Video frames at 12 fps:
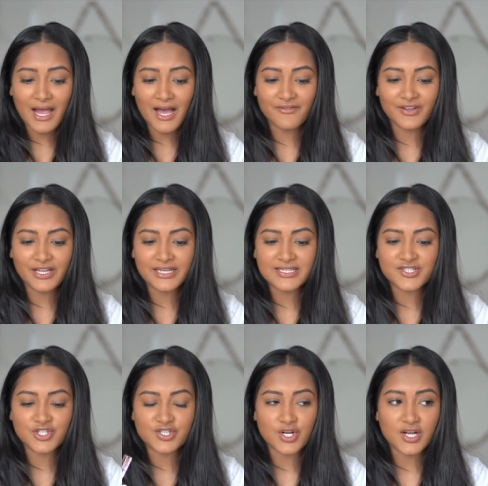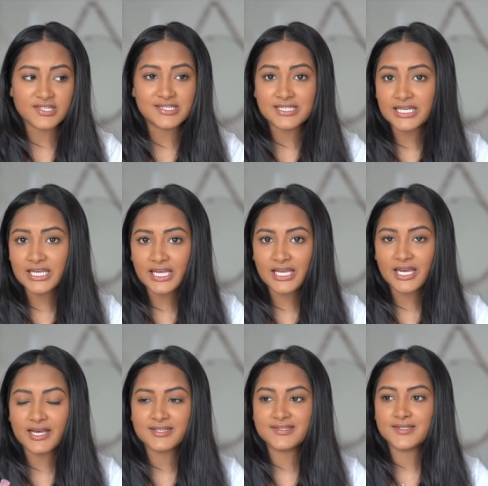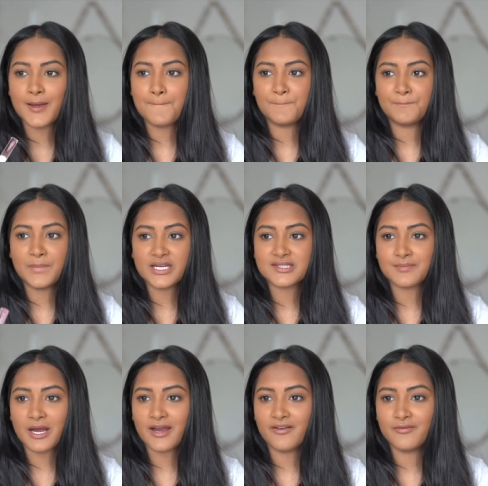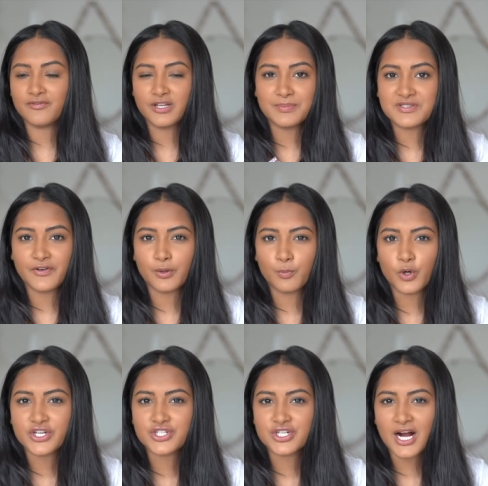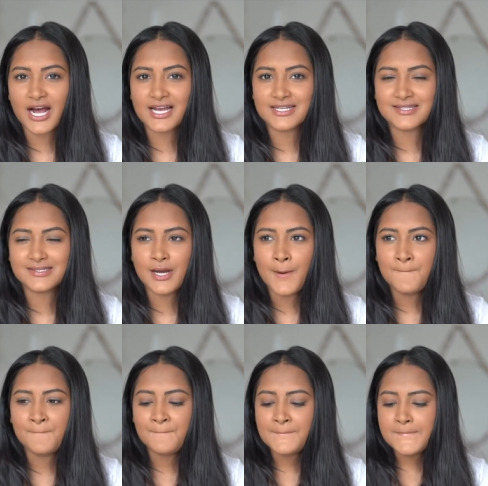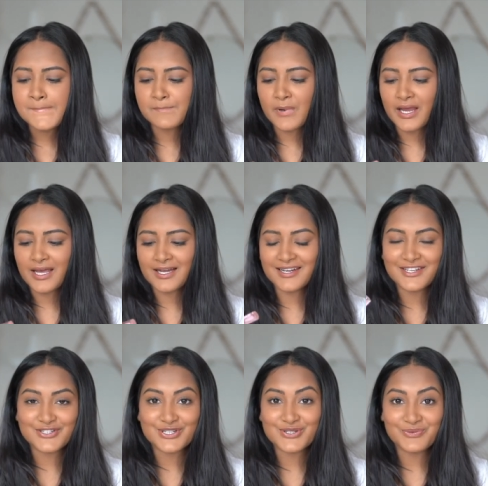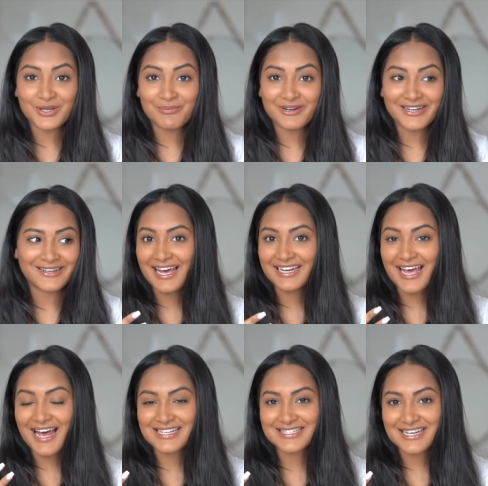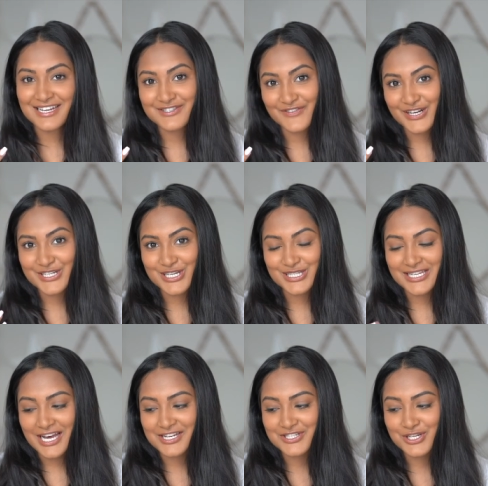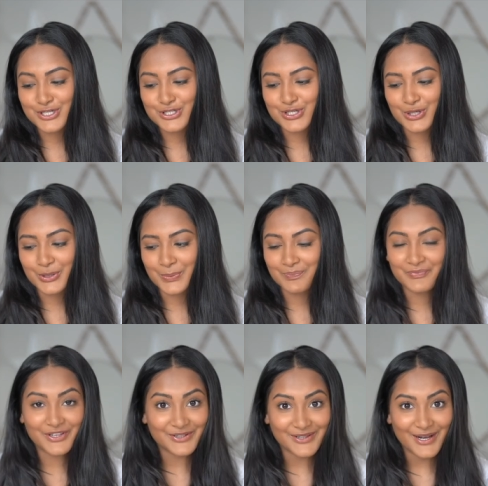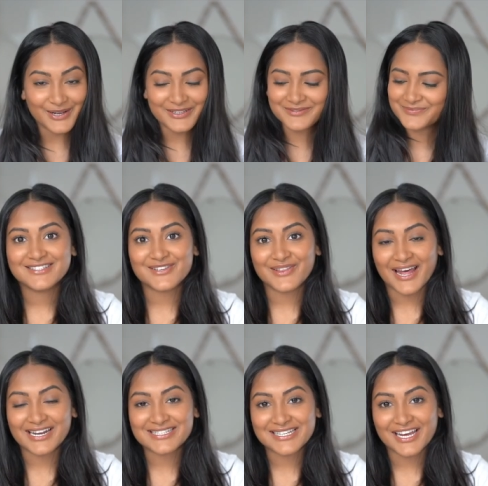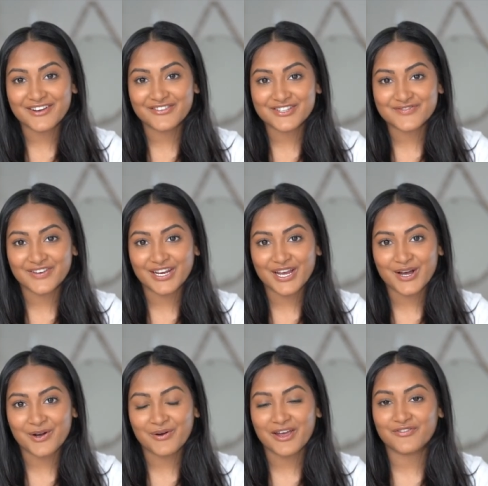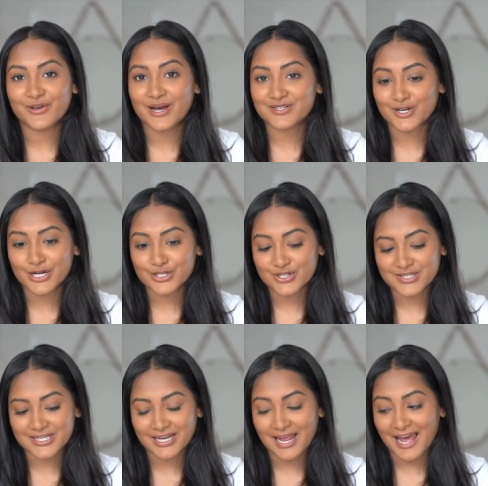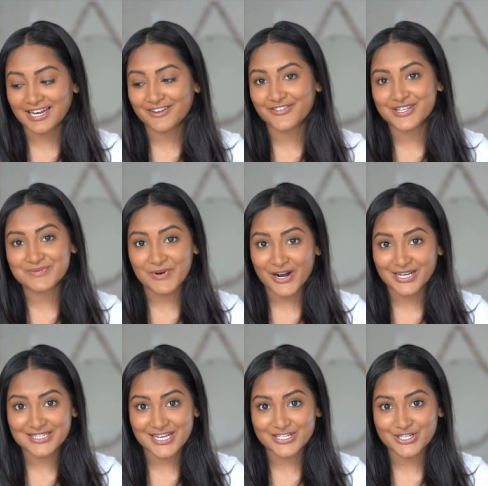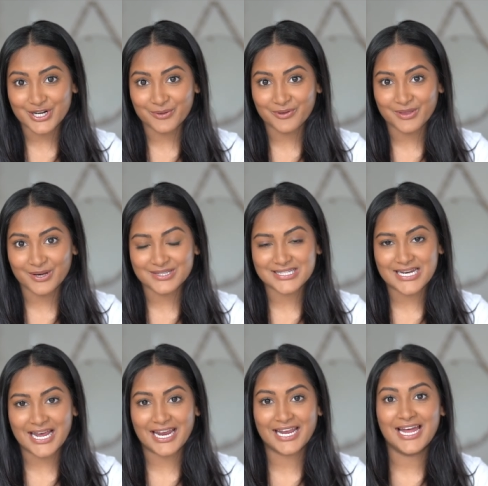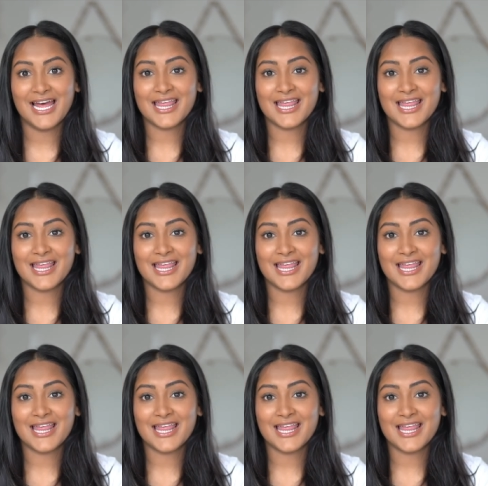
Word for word: I feel like it's just not sticky. It makes my lips feel moisturized, and it's just really pretty. And it adds a nice finishing touch to your look. So that is it of this video. If you guys are interested in any of these products I shared with y'all today,